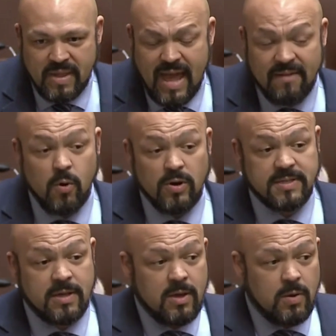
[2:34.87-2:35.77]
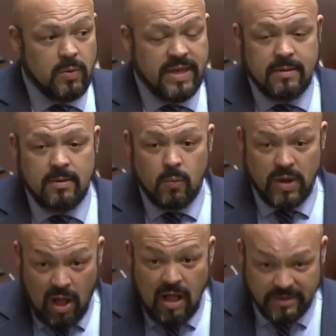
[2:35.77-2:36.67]
And of course, we
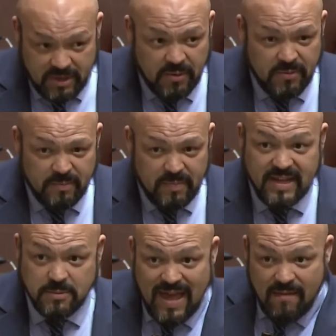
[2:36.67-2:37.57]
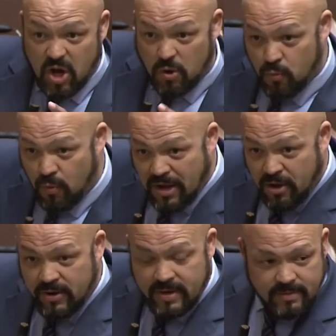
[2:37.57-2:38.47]
all know, because we have it on
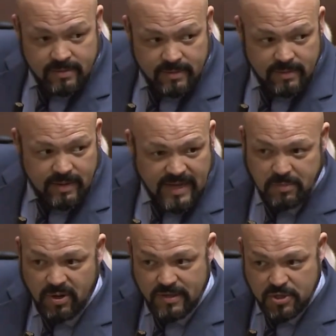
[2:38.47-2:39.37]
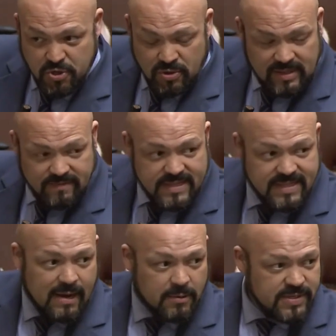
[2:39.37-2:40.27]
record as part of the journal of this
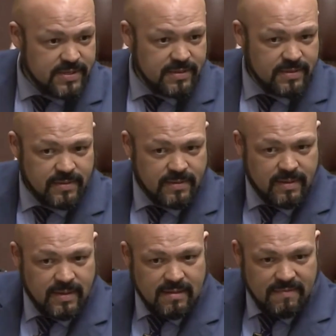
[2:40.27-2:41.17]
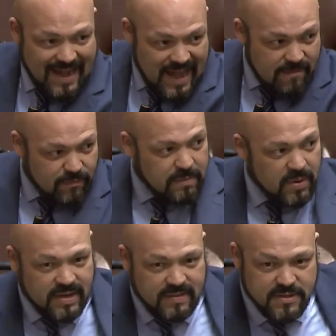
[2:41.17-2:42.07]
House, that
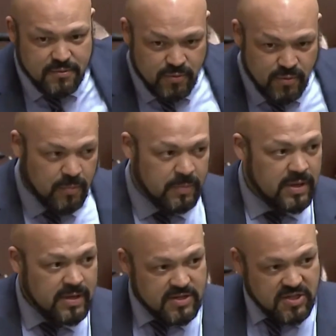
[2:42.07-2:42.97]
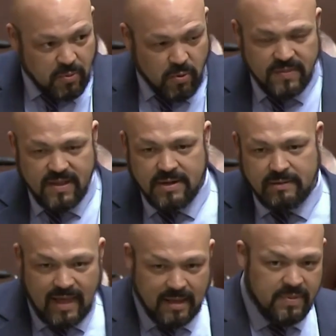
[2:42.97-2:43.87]
everybody in this room supported the
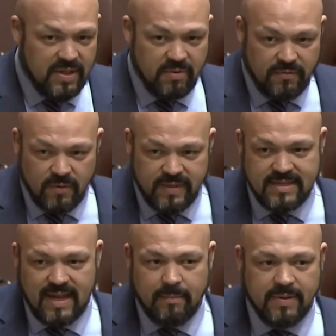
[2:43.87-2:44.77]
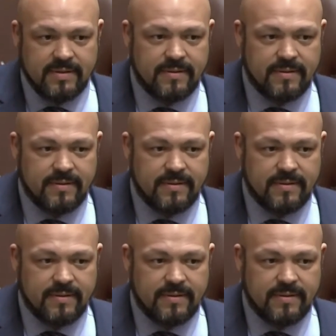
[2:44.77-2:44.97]
underlying bill before this happened.